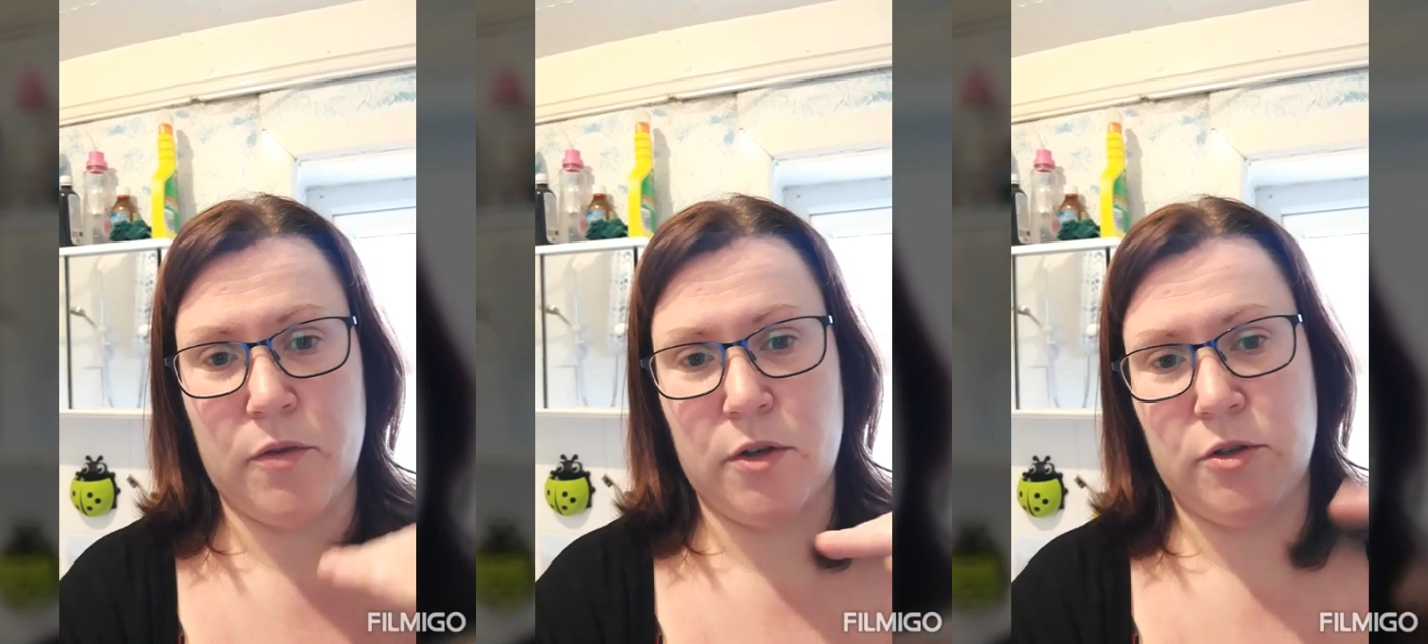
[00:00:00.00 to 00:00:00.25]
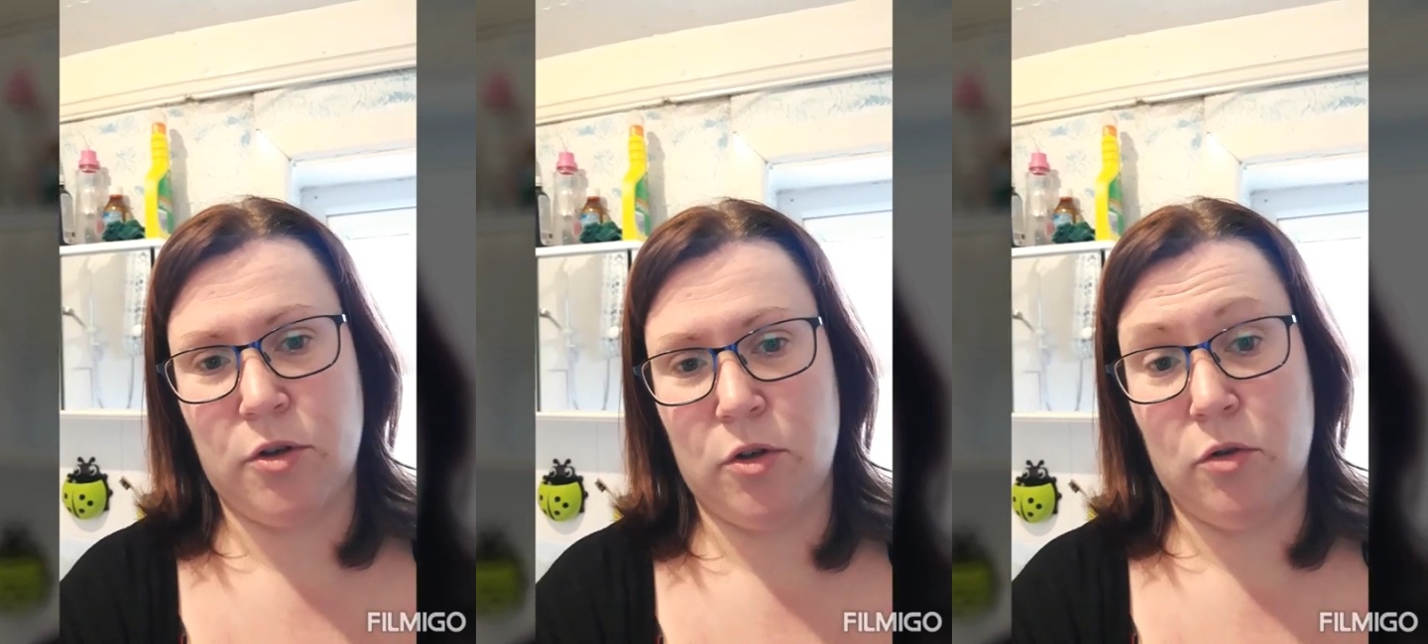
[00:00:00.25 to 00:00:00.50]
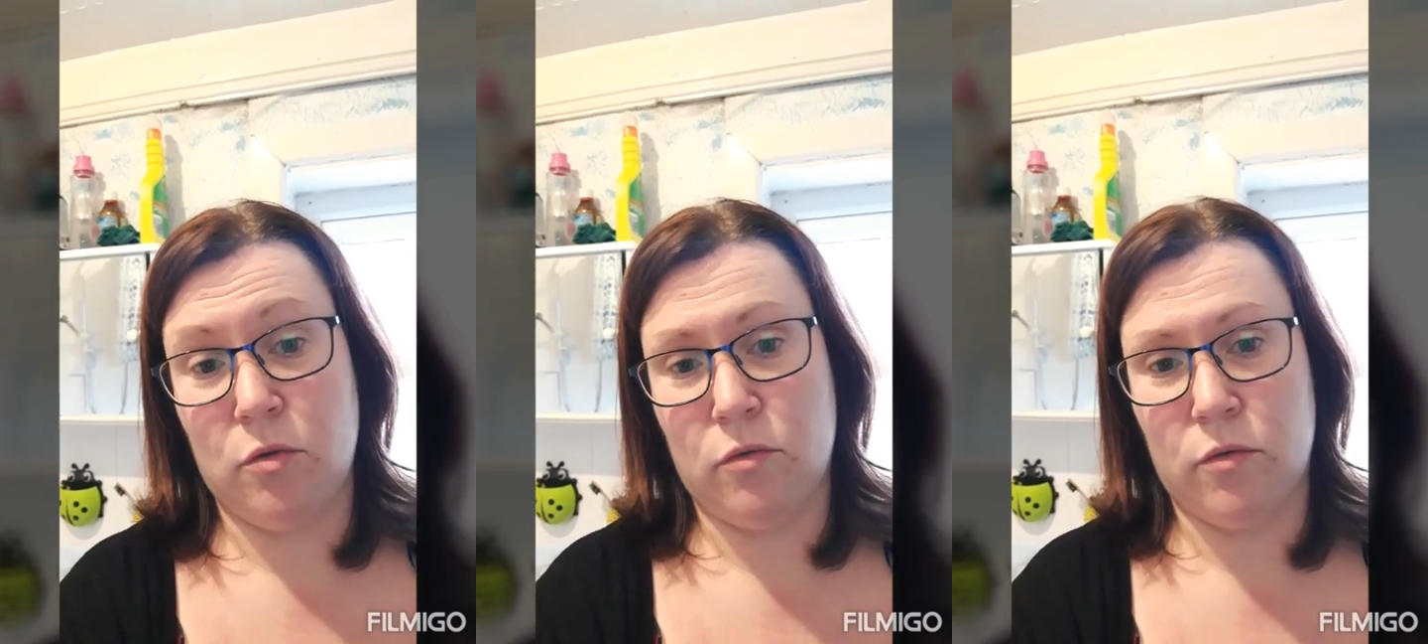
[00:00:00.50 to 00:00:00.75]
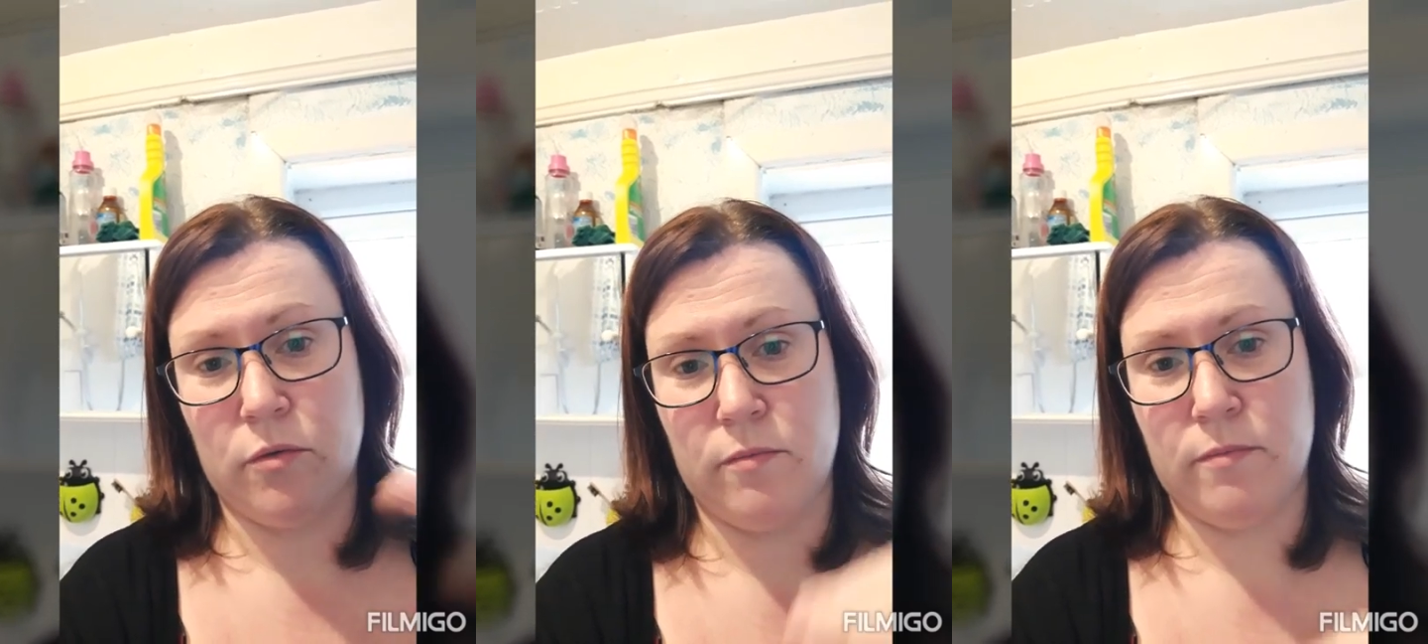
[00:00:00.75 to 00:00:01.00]

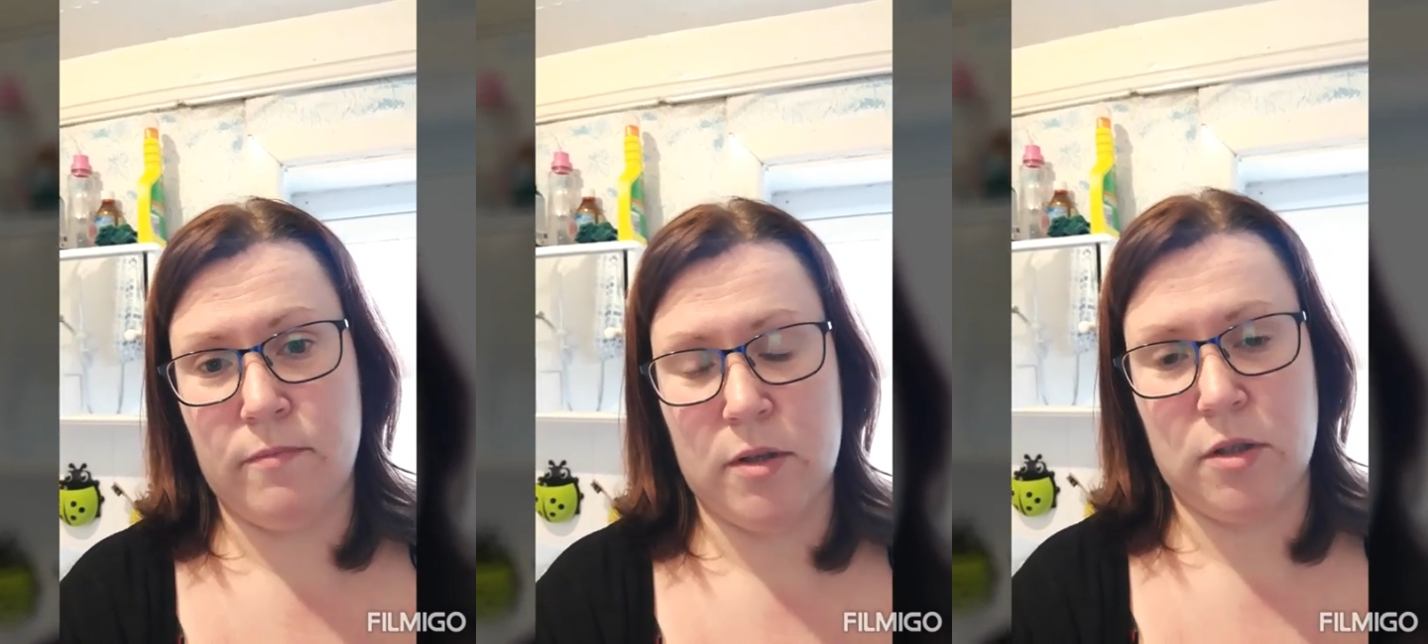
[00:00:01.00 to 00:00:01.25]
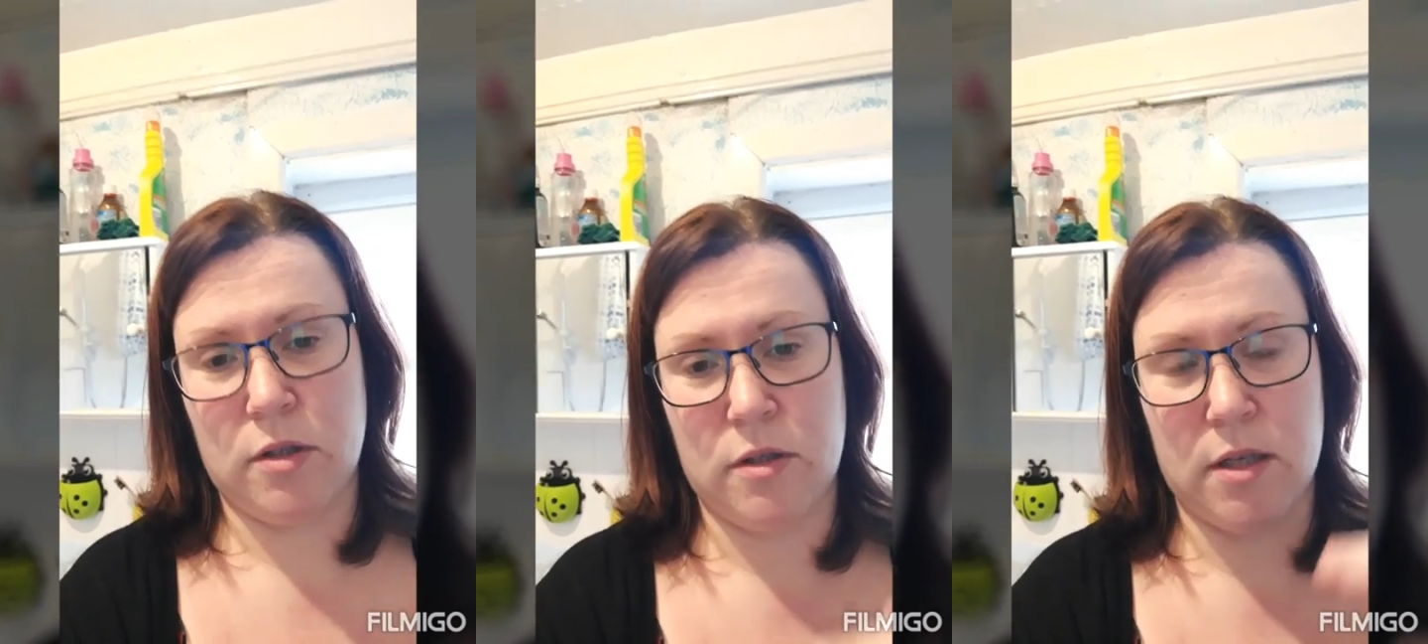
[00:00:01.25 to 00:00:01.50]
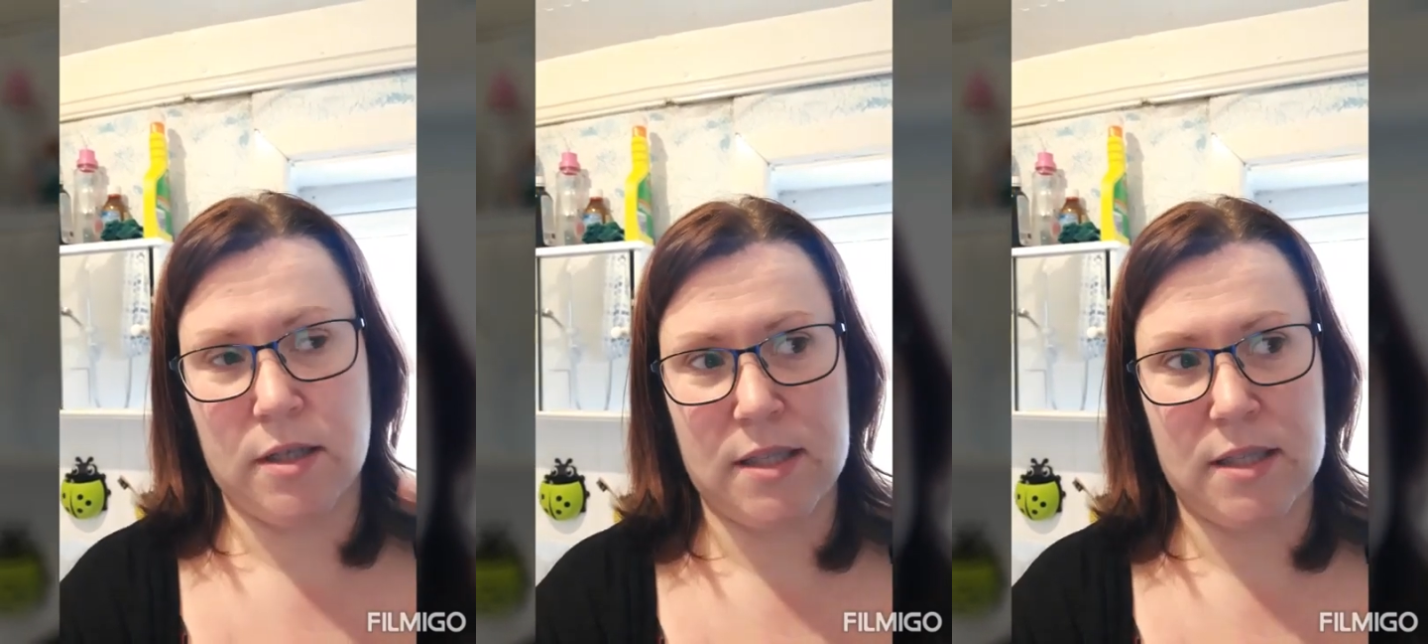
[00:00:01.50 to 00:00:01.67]
the